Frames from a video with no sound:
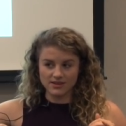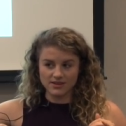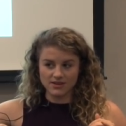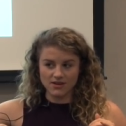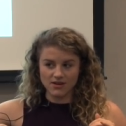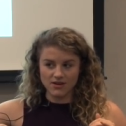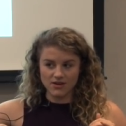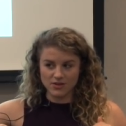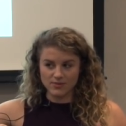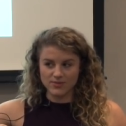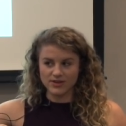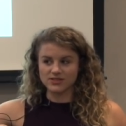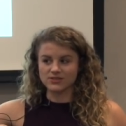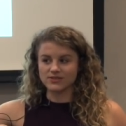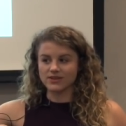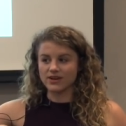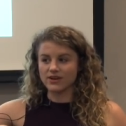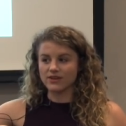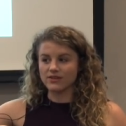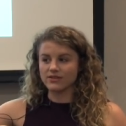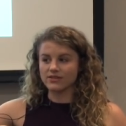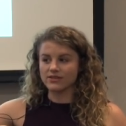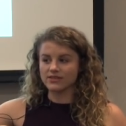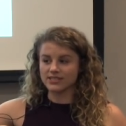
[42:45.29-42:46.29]
all the mental
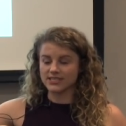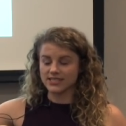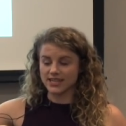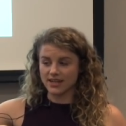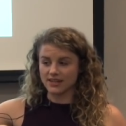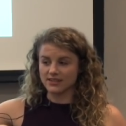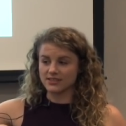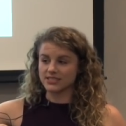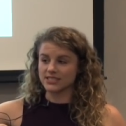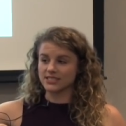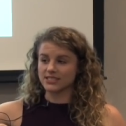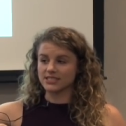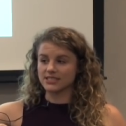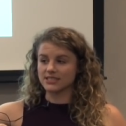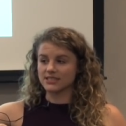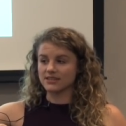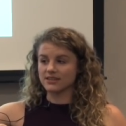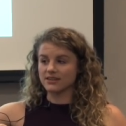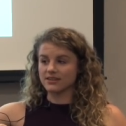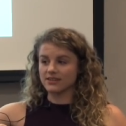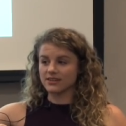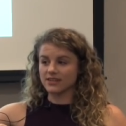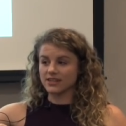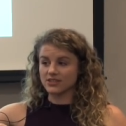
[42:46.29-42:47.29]
health challenges that
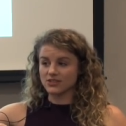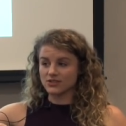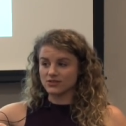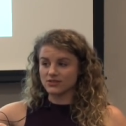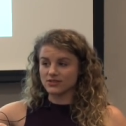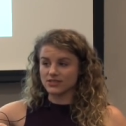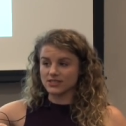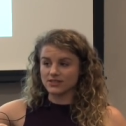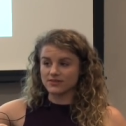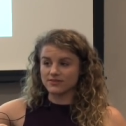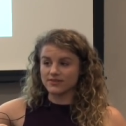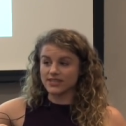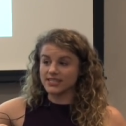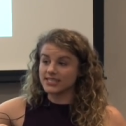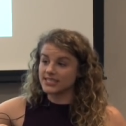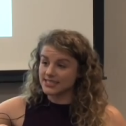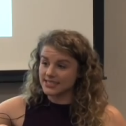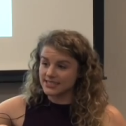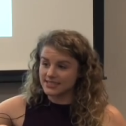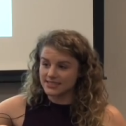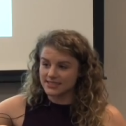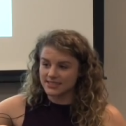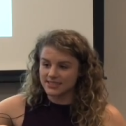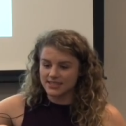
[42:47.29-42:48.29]
our country is
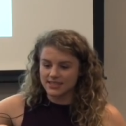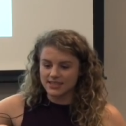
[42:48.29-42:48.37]
facing.